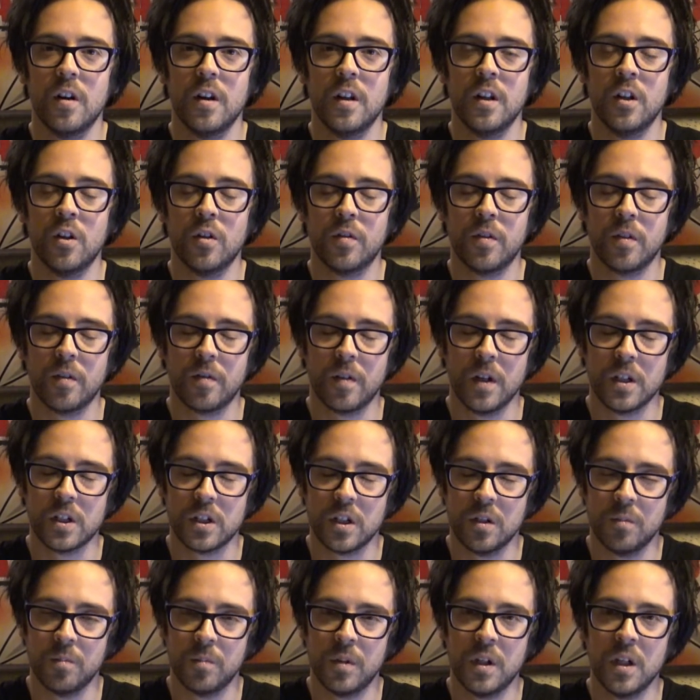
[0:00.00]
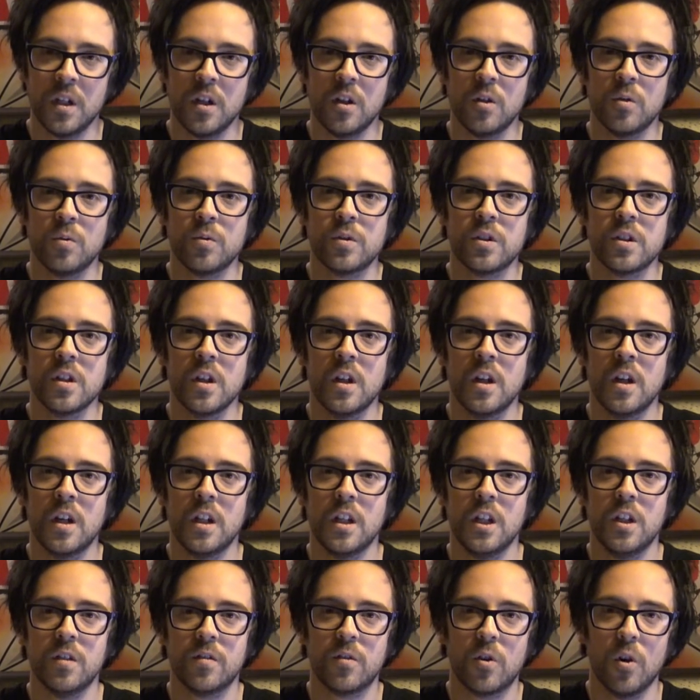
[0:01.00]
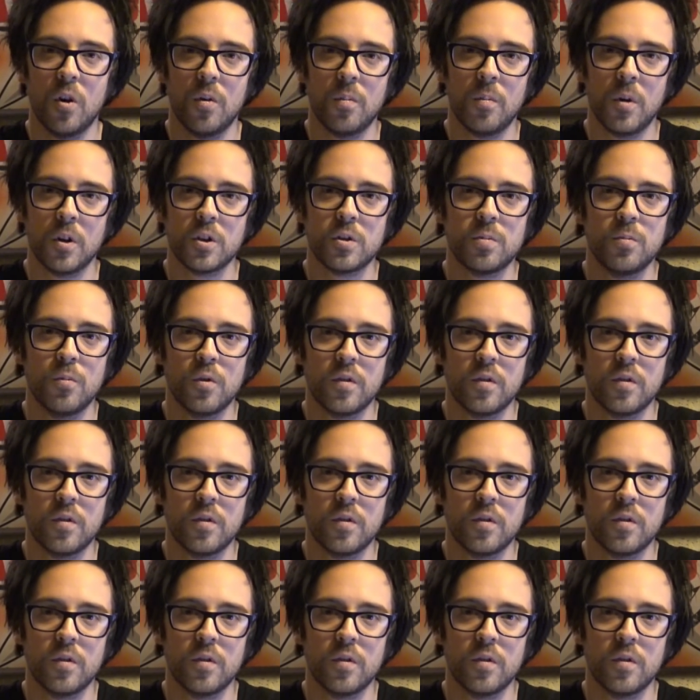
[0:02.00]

you know, if you're facing Imperials, you've got much